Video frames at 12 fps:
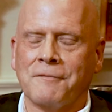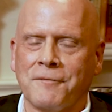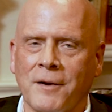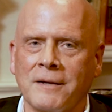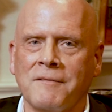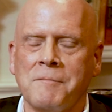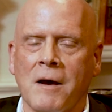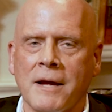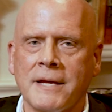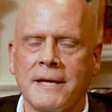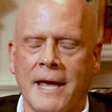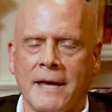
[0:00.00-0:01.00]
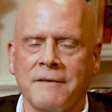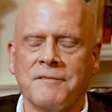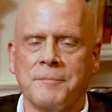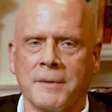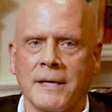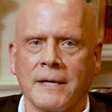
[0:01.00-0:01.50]
a friend of mine
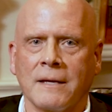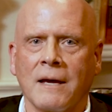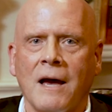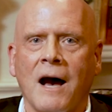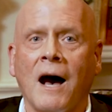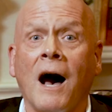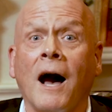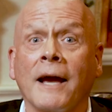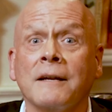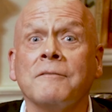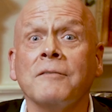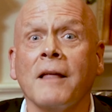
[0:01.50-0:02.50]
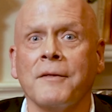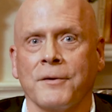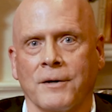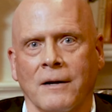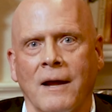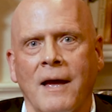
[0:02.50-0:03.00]
gave me a hide of
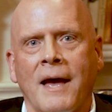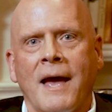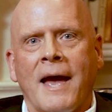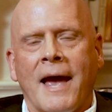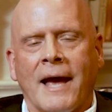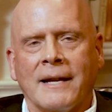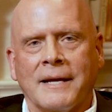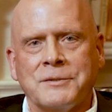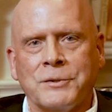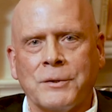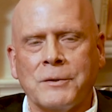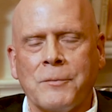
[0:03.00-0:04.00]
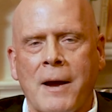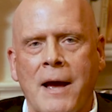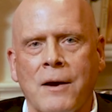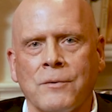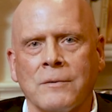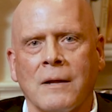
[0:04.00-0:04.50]
leather. And I turned
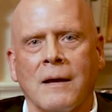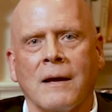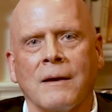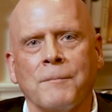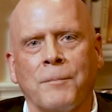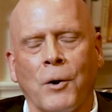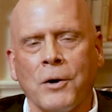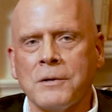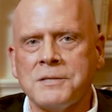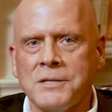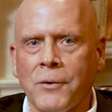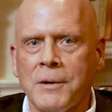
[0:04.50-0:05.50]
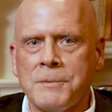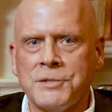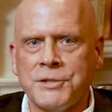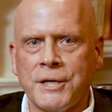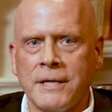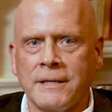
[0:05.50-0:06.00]
around, borrowed a sewing
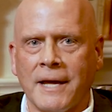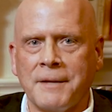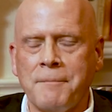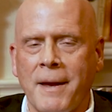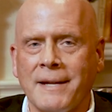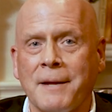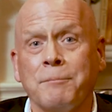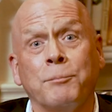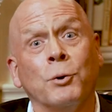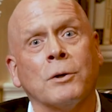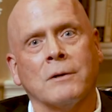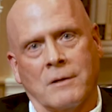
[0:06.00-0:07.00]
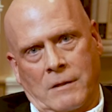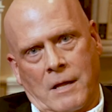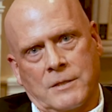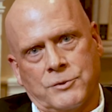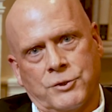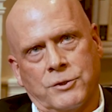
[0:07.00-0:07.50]
machine, and made a book
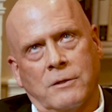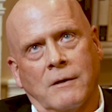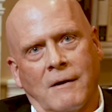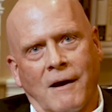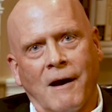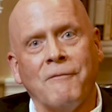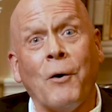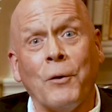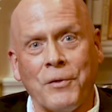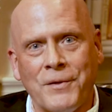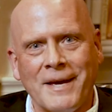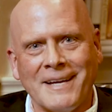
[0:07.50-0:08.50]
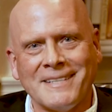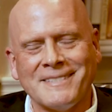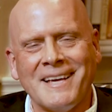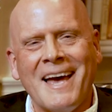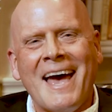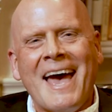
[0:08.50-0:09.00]
clutch, of all things.
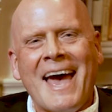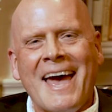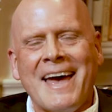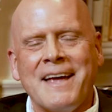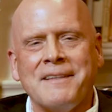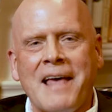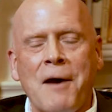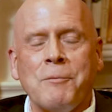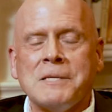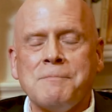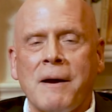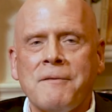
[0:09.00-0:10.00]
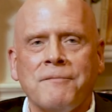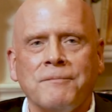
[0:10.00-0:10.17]
And that was my